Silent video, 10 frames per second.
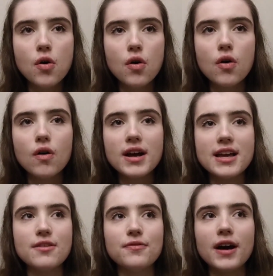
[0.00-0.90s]

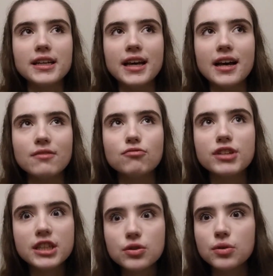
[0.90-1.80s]
or if I get
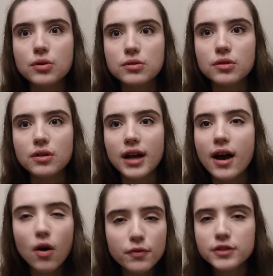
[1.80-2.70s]
recalled or
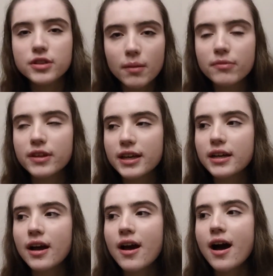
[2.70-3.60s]
like offered
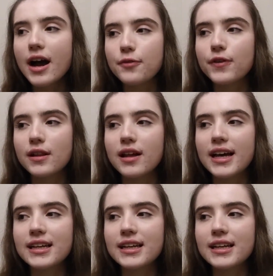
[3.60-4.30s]
something, I feel